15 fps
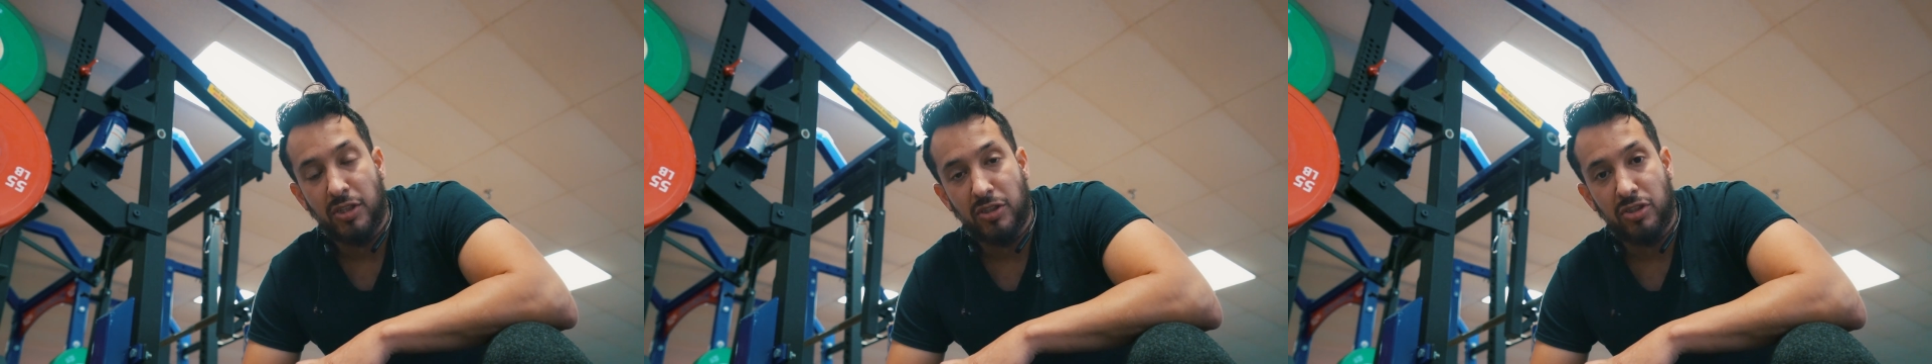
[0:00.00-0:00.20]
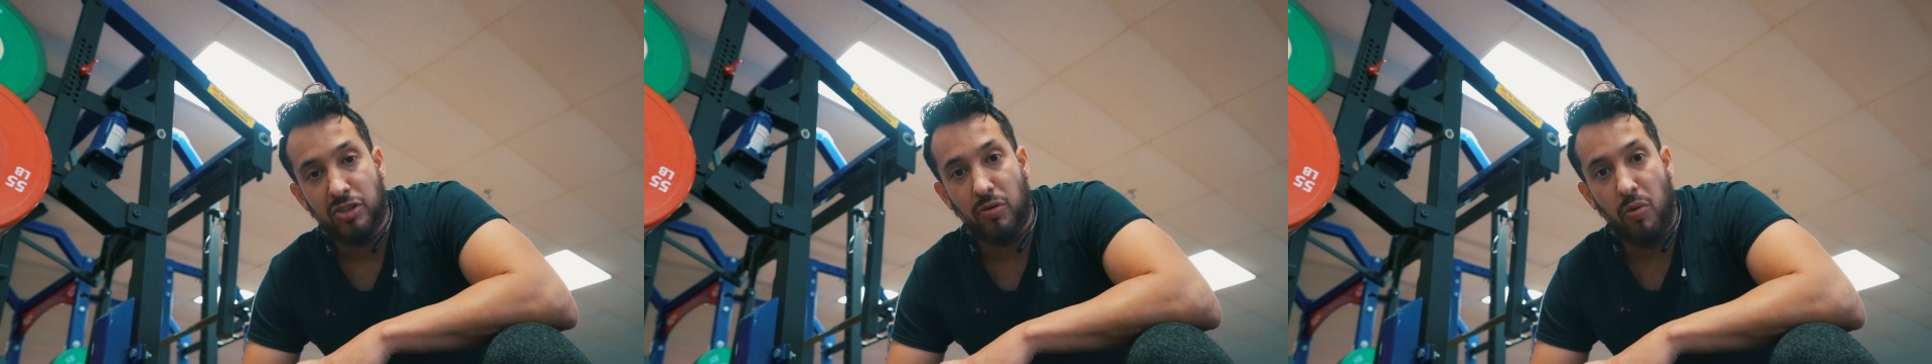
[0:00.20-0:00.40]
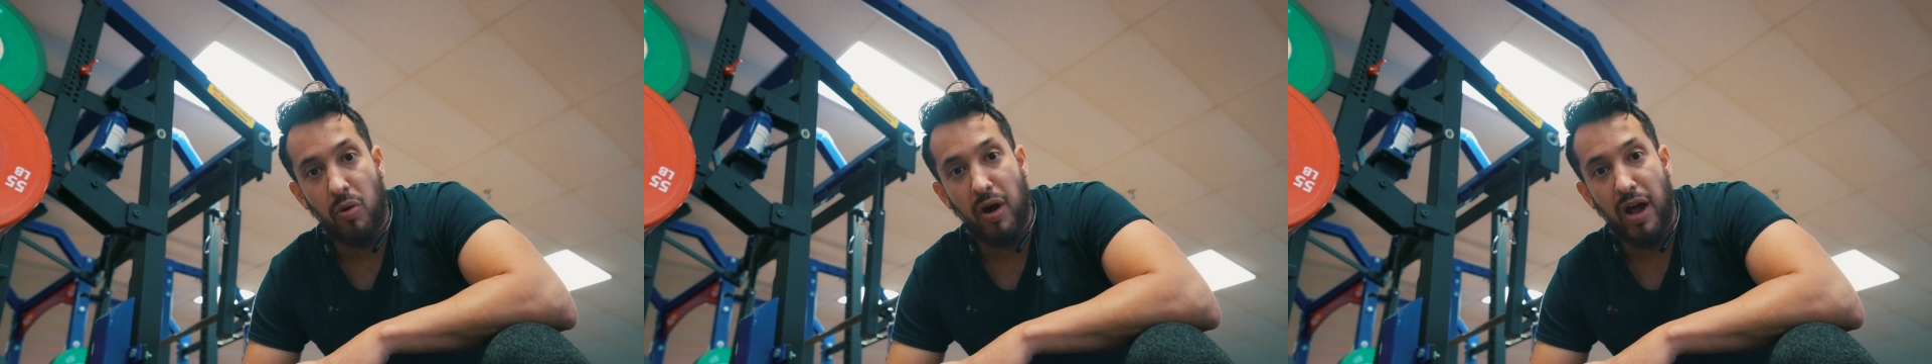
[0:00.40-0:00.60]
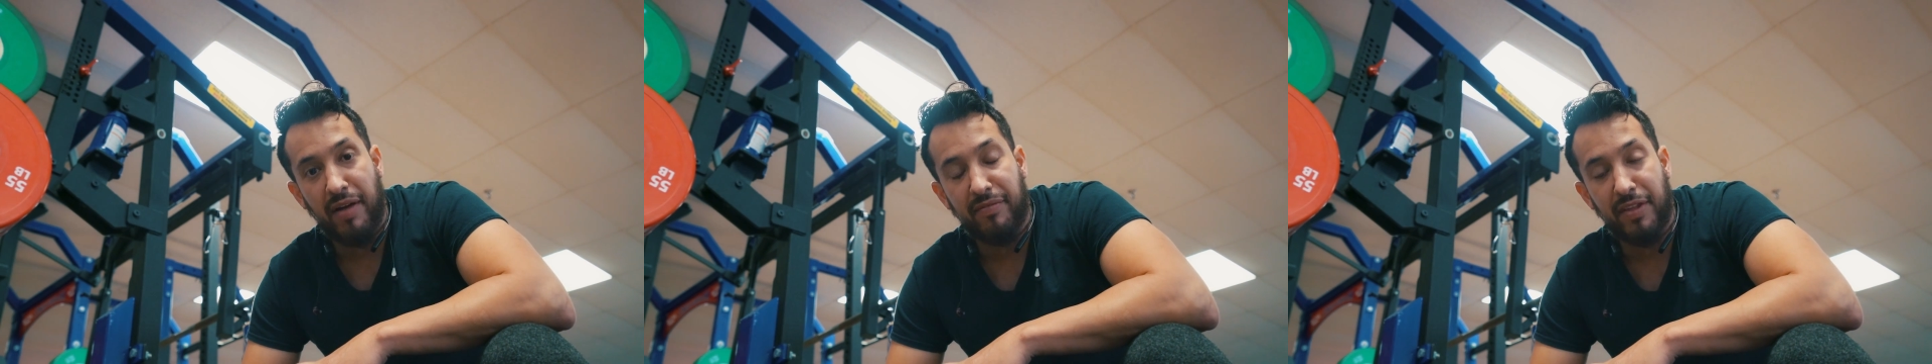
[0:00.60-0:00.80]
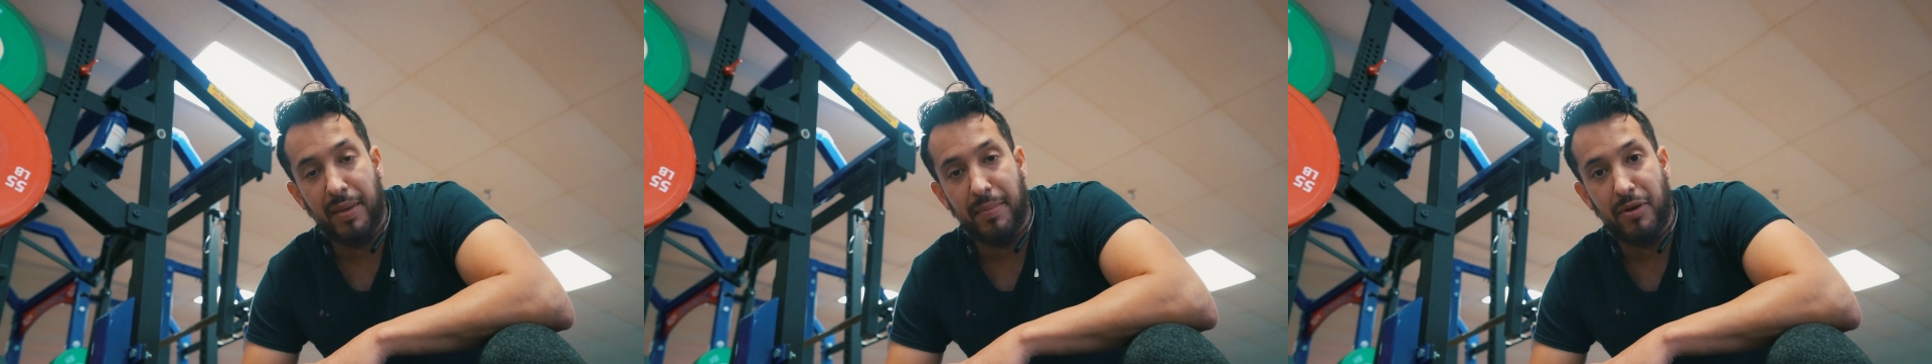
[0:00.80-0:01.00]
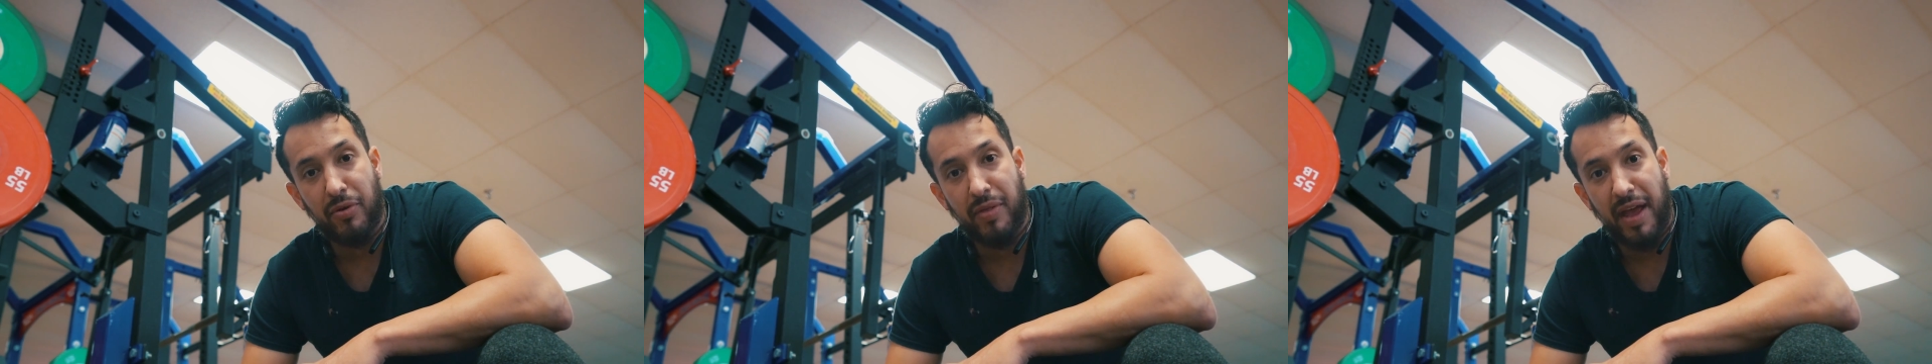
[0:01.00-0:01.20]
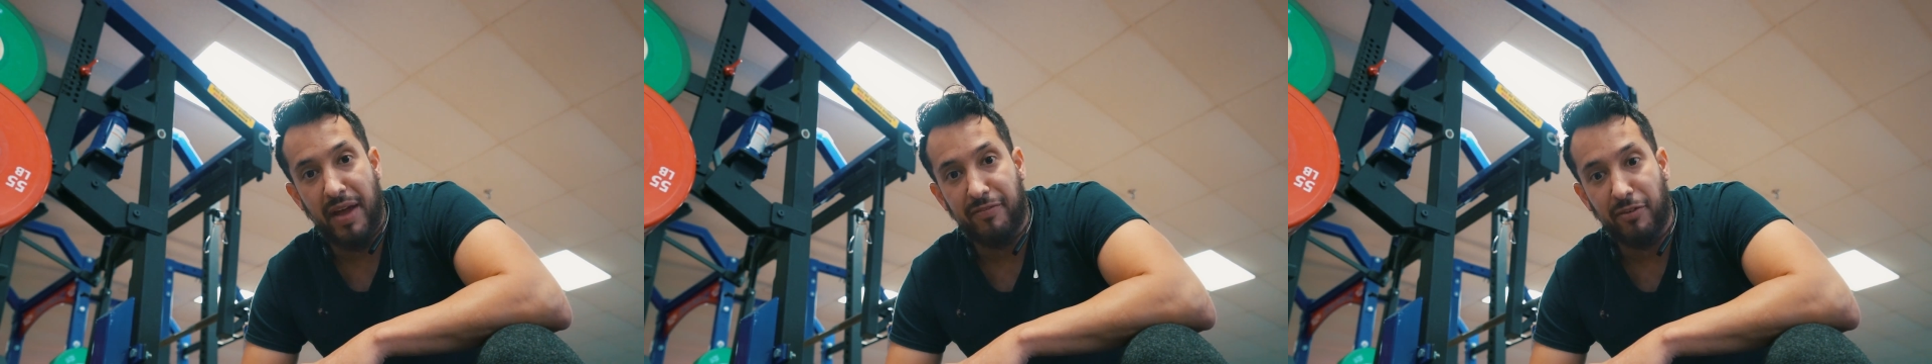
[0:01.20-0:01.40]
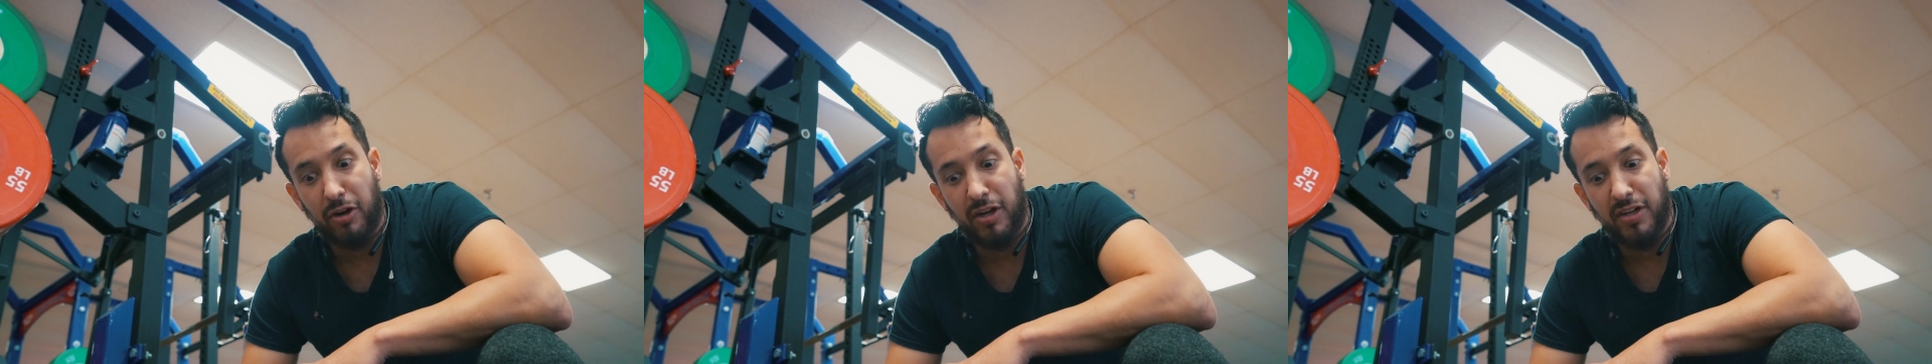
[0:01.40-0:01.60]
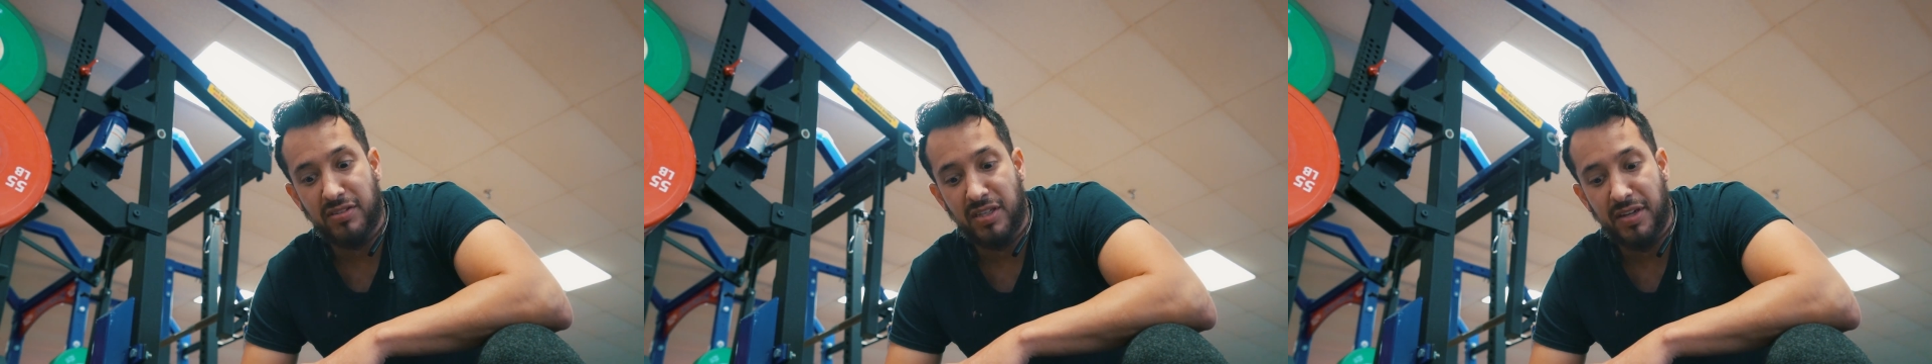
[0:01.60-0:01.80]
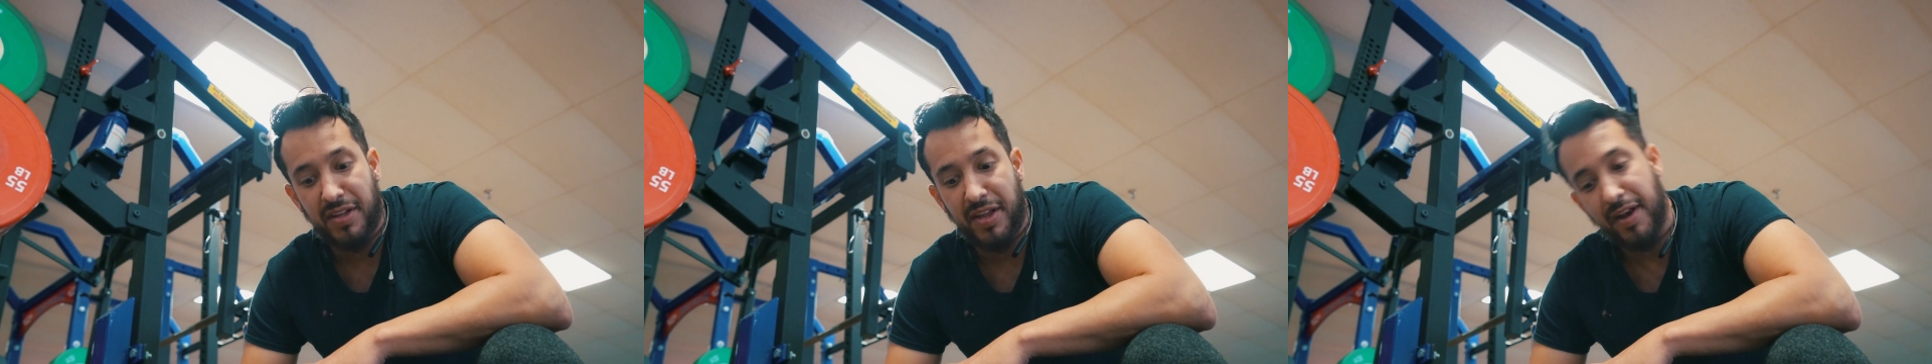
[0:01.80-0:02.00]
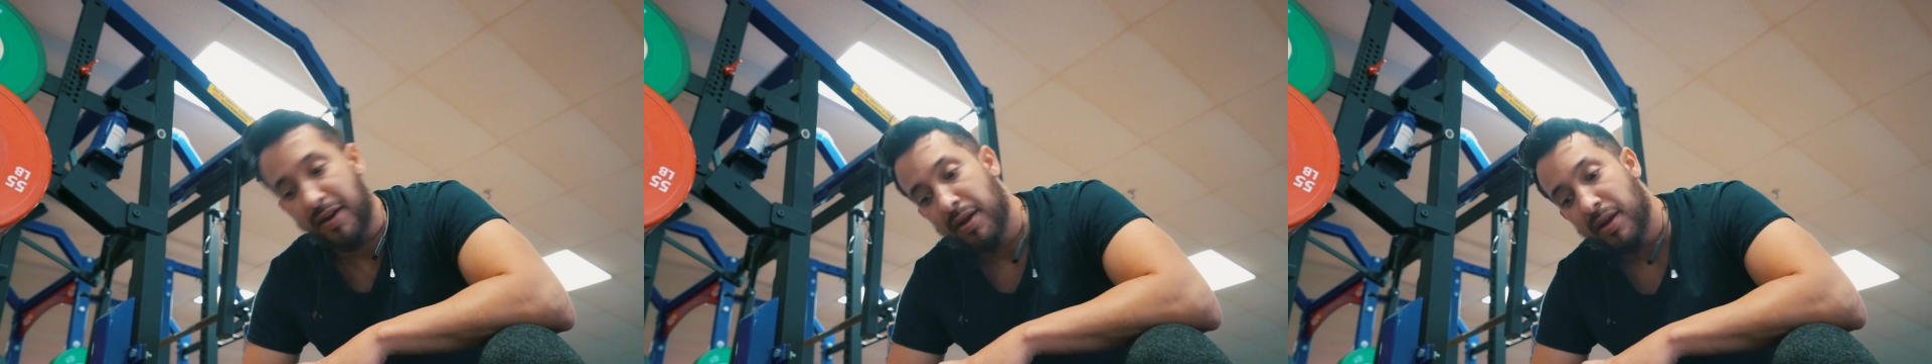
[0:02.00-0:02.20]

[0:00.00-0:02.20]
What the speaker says: so we'll have them do that for us and then